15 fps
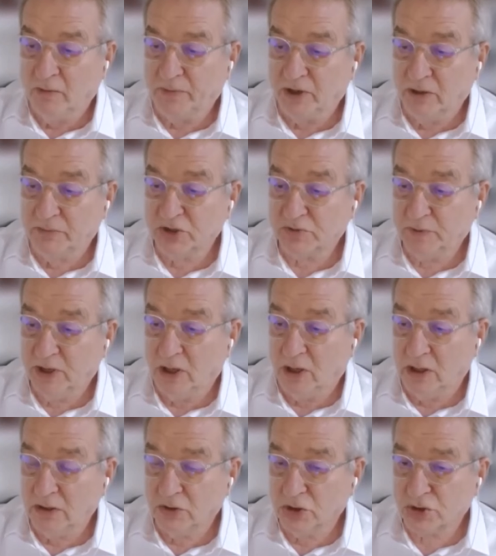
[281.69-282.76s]
purpose
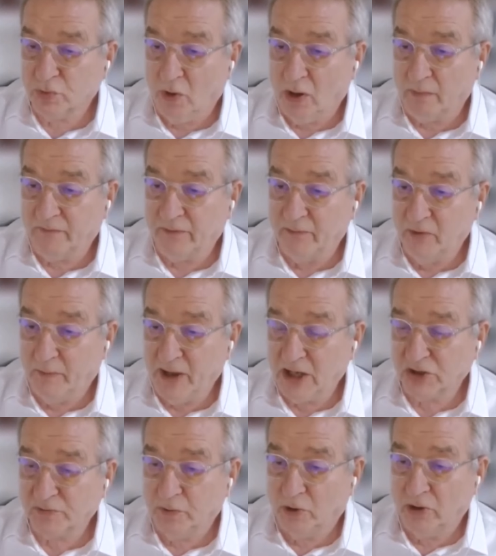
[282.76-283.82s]
behind the swap from the
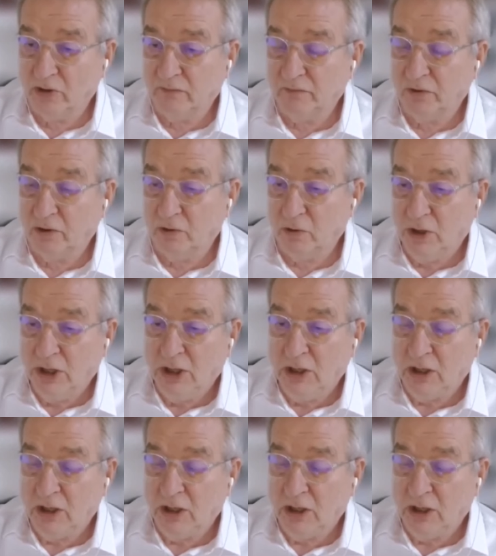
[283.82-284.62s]
bank's point of view.